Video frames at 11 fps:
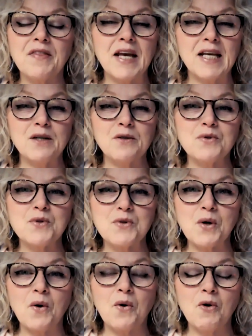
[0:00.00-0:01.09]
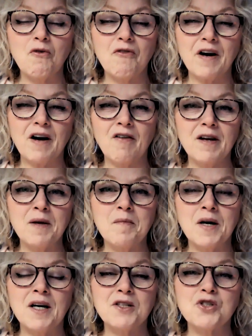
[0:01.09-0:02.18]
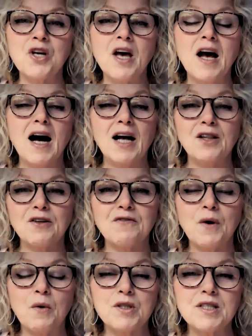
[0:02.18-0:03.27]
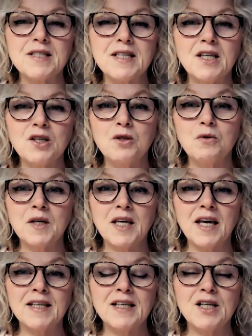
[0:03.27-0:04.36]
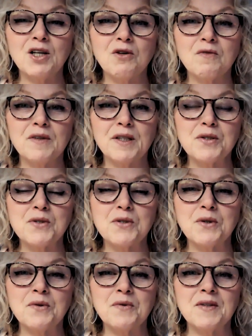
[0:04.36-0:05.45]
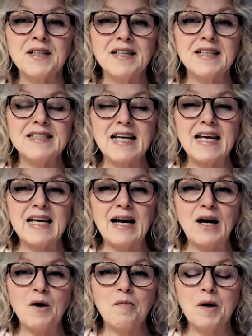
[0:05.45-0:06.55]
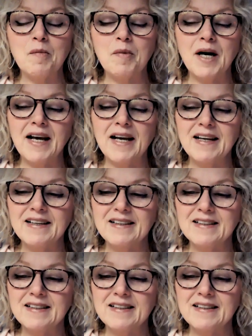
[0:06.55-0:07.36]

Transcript: Thank you so very much. I look forward to seeing you again here real soon. Take care. Bye-bye.